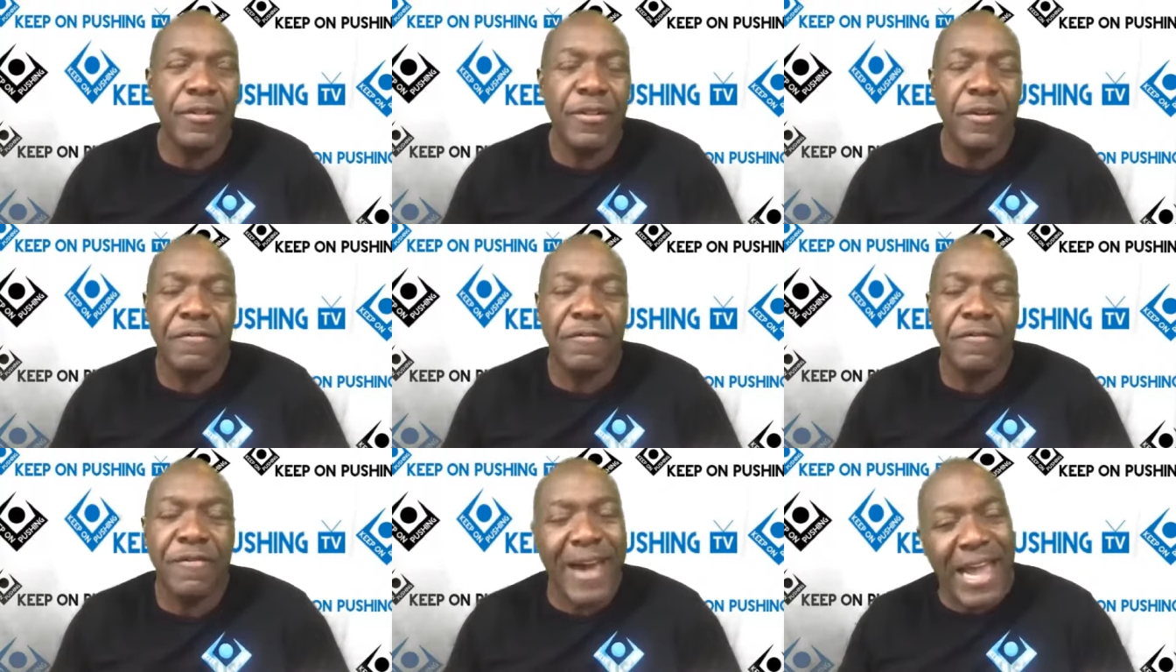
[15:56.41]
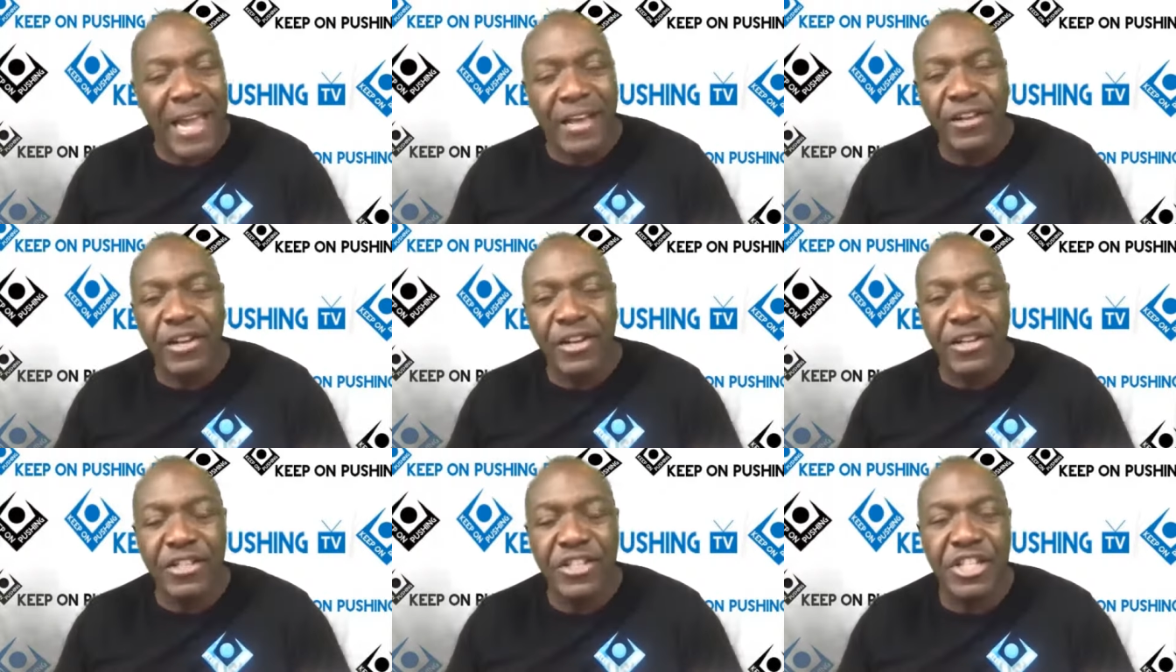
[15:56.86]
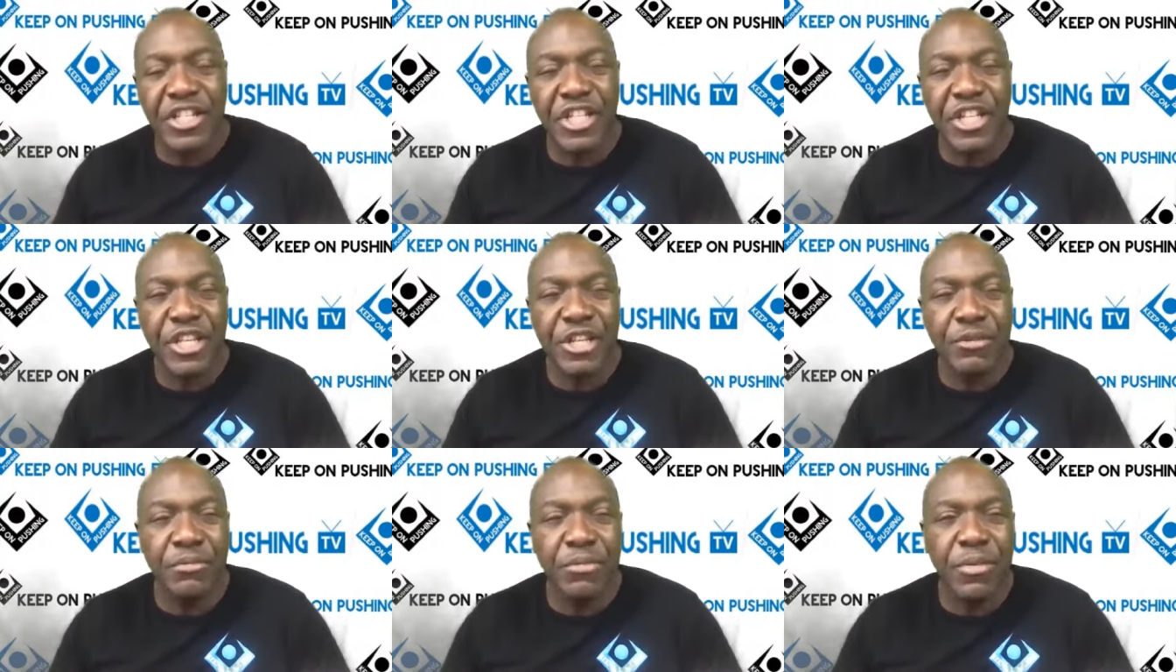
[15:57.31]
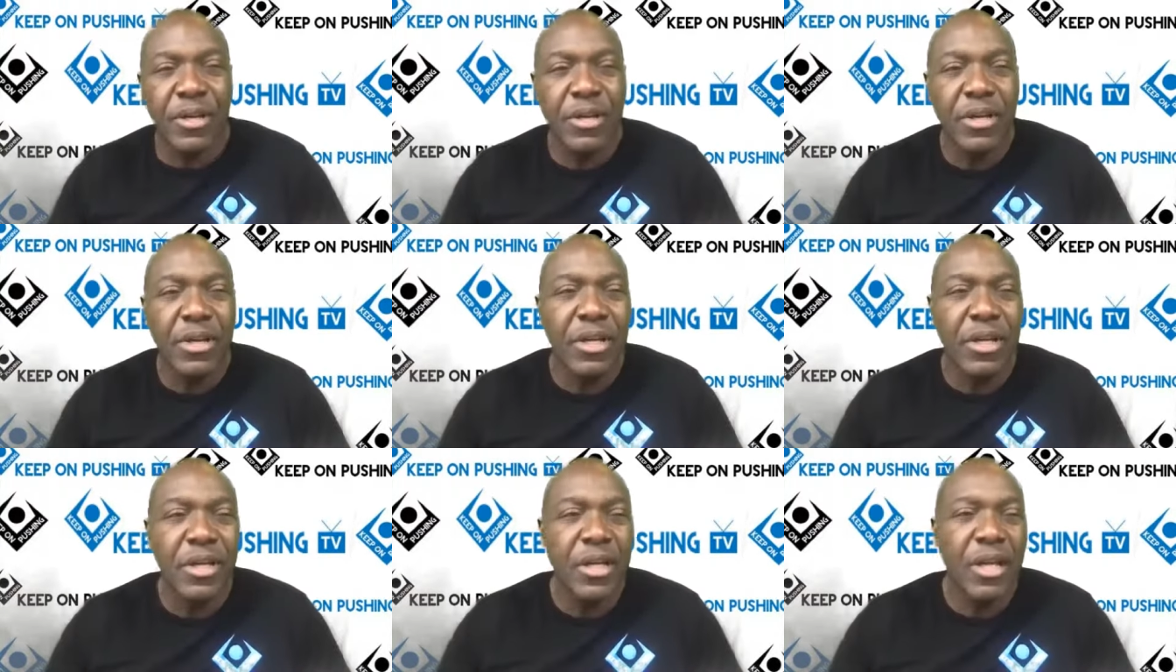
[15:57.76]
final team,
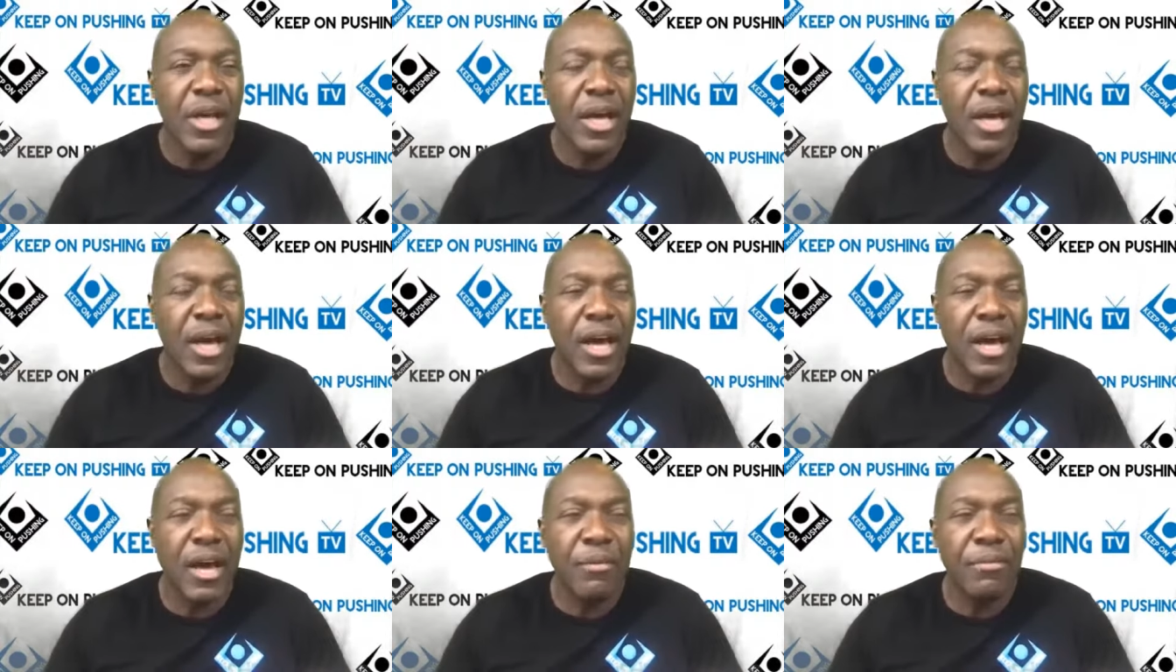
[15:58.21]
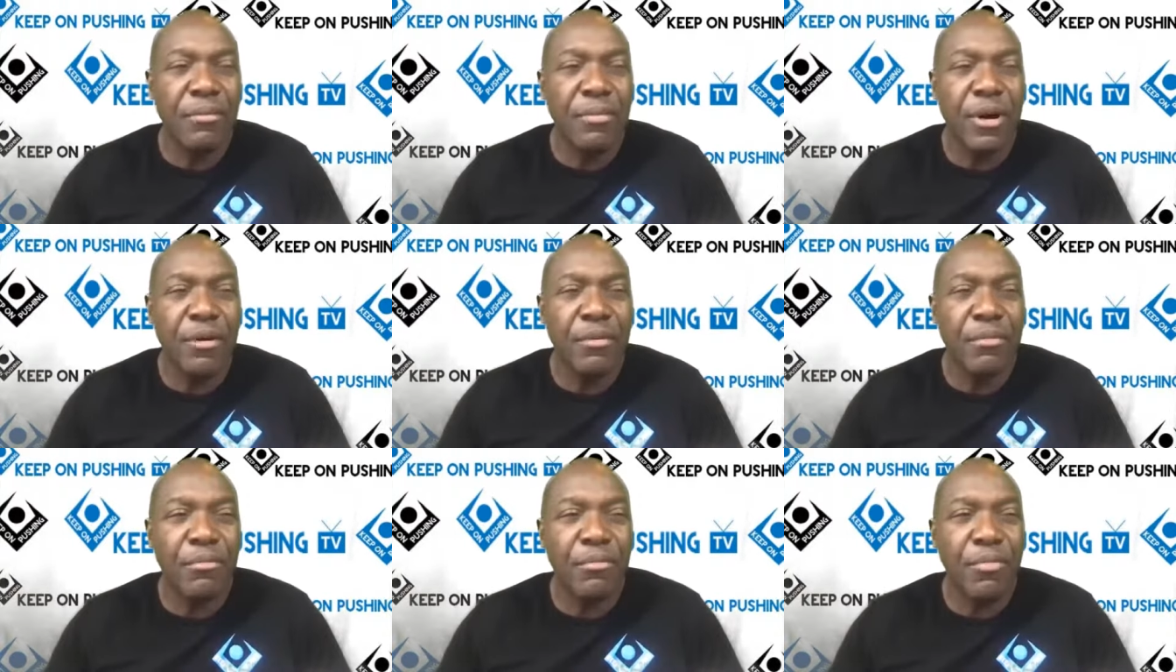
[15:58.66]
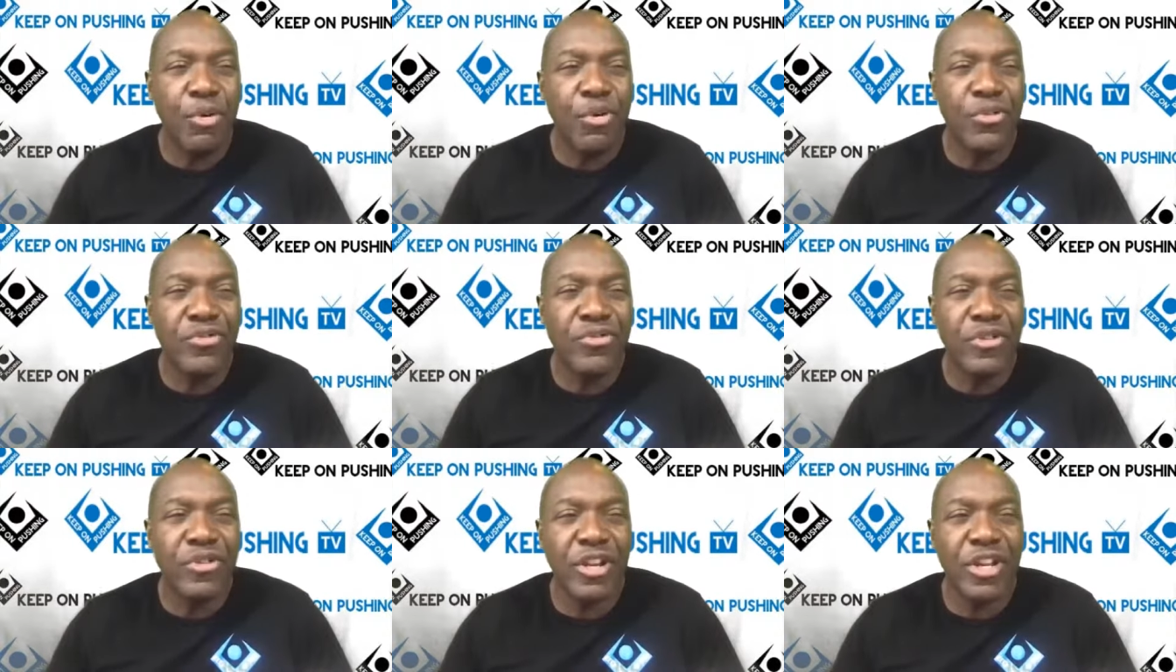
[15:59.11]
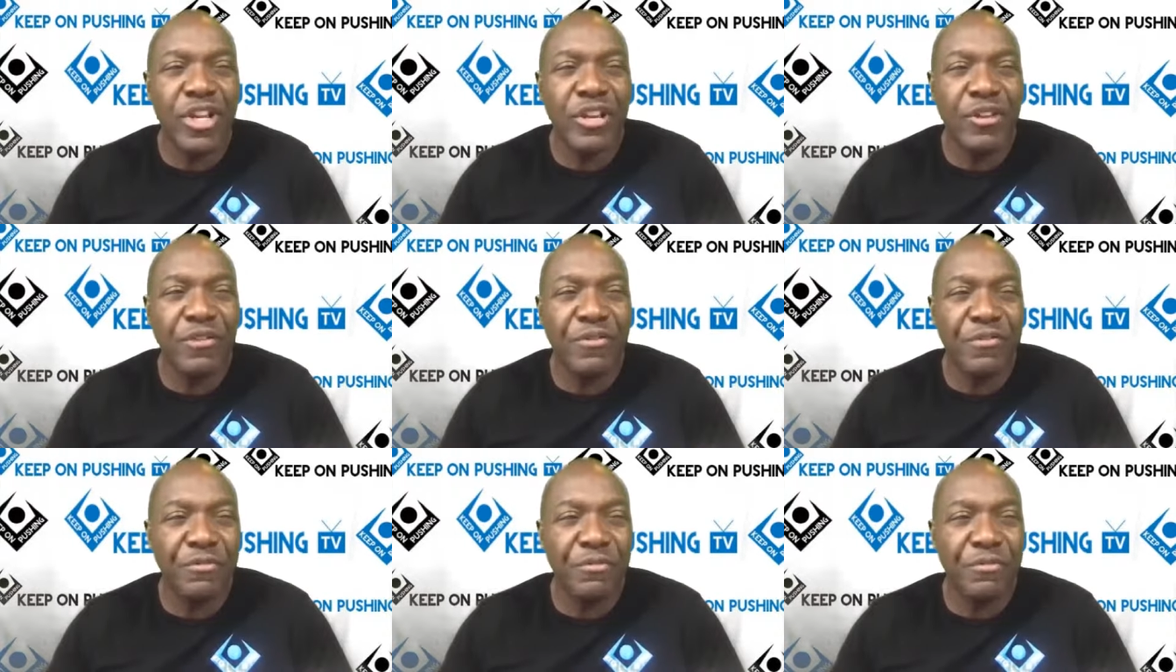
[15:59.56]
mostly